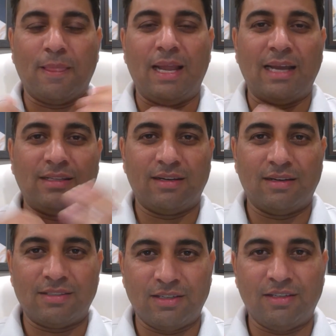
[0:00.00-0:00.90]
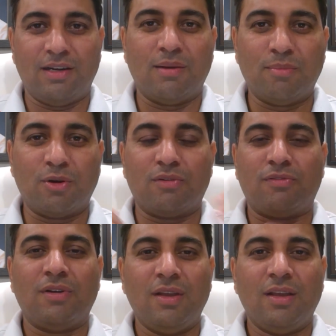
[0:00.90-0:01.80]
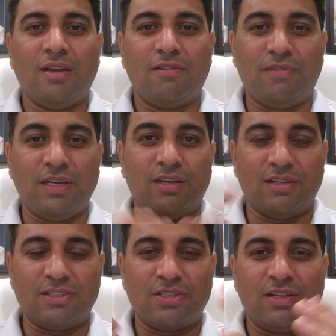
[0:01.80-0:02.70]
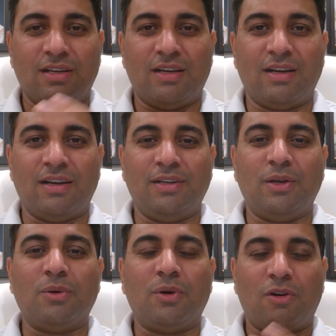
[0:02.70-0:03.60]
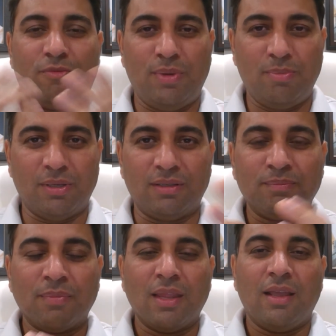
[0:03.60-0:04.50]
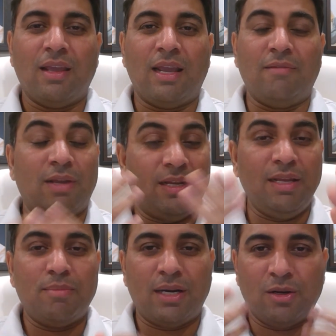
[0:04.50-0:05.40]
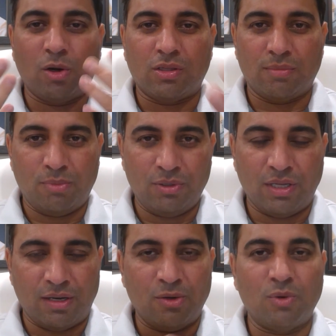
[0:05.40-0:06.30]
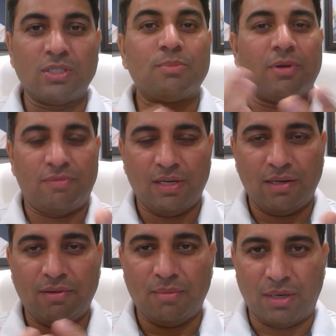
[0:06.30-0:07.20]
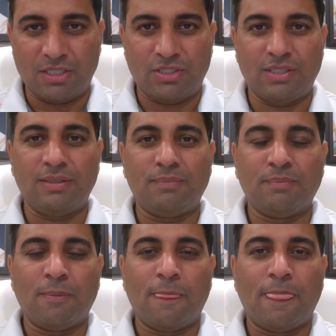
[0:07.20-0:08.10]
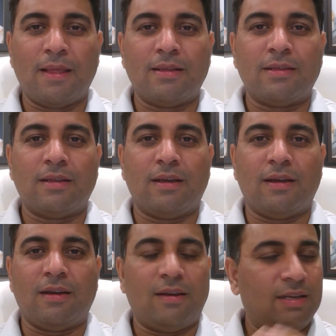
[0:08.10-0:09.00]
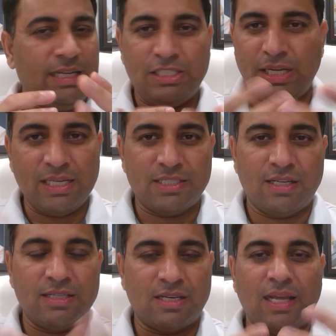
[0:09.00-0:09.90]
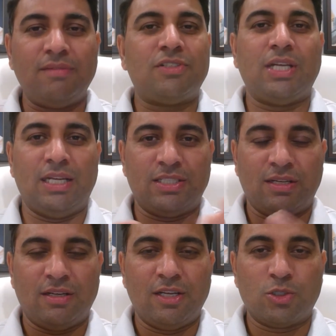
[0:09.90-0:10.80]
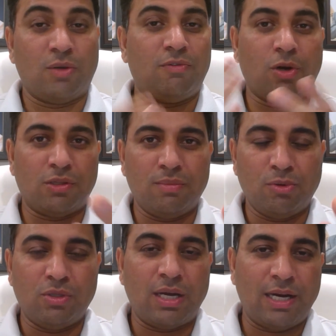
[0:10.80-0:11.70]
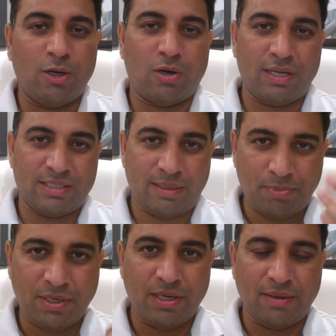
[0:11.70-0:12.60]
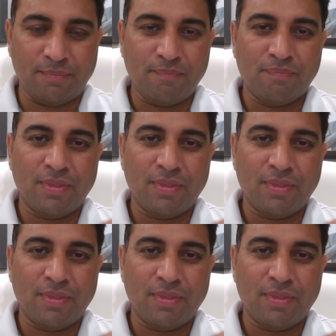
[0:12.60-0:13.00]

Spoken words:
gather a certain number of fingers of people. And when he met Gautam Buddha, who was a perfect living master, he changed, his life changed. So if Gautam Buddha had not accepted him